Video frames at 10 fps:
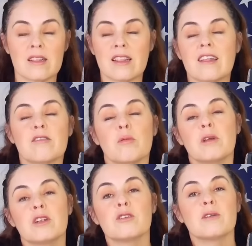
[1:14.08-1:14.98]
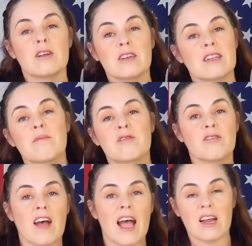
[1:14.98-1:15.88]
That's what we do here at
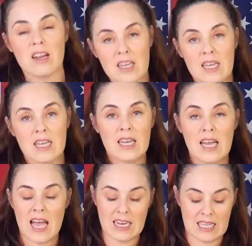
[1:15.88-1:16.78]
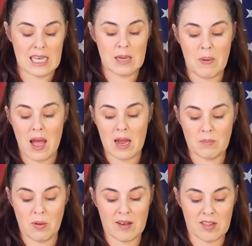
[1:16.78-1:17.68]
Dumpster Fire and keep
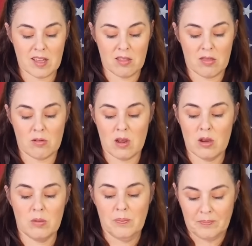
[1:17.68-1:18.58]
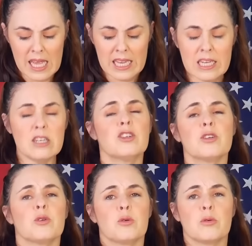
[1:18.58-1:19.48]
on pressing through
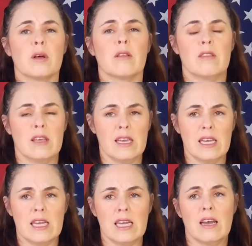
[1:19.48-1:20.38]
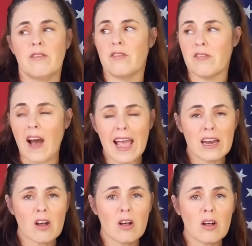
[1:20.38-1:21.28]
into the
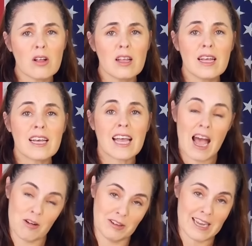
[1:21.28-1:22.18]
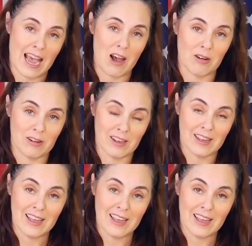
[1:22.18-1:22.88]
final countdown.